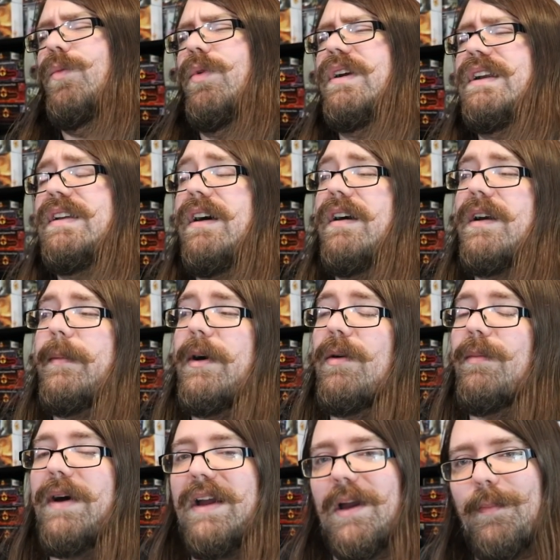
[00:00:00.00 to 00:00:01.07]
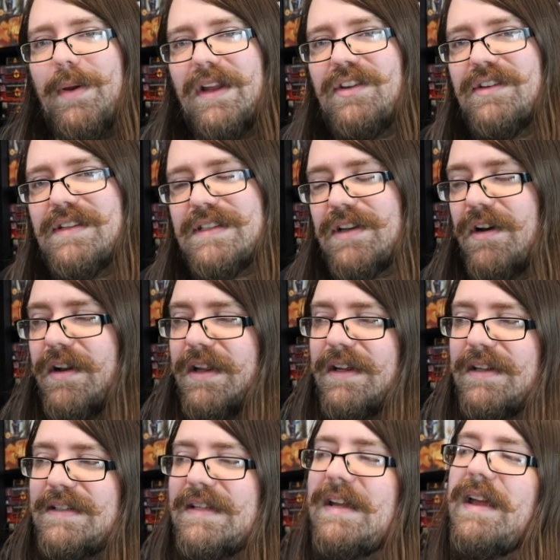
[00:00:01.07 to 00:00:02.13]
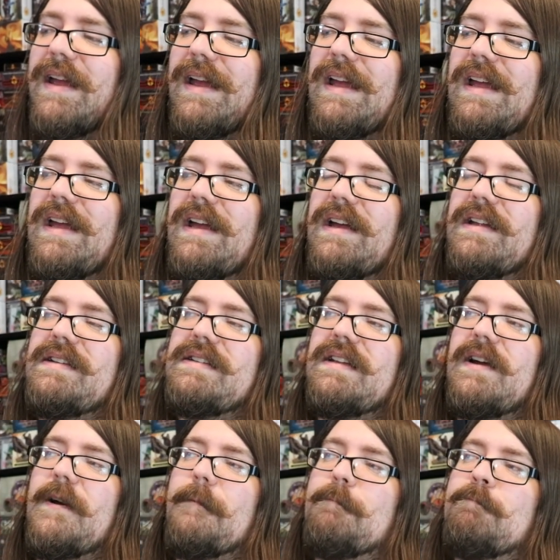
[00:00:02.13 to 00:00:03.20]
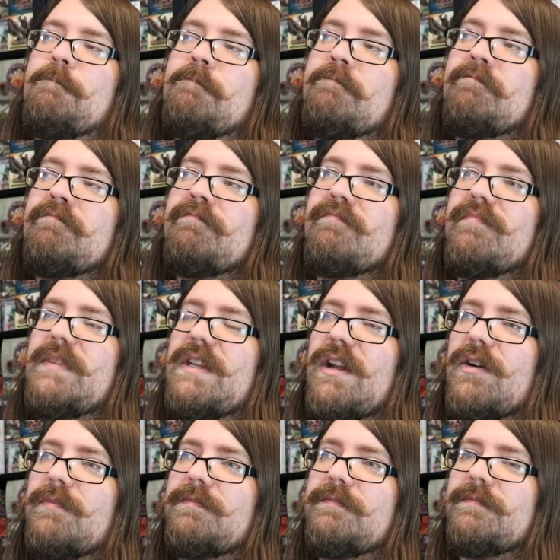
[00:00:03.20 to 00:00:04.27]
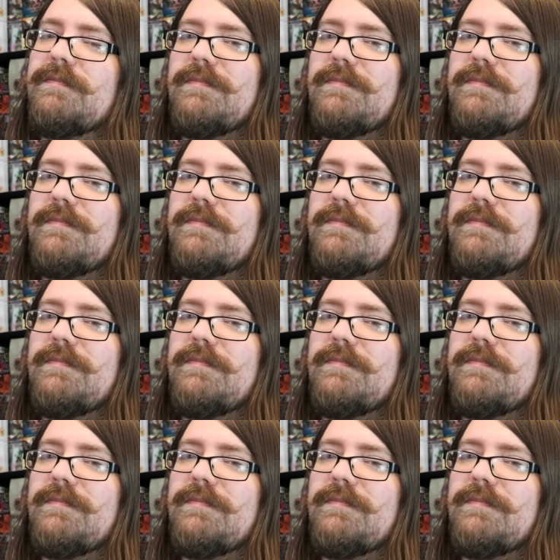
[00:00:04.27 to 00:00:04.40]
We're going to talk about my opinions on it and, um, you know,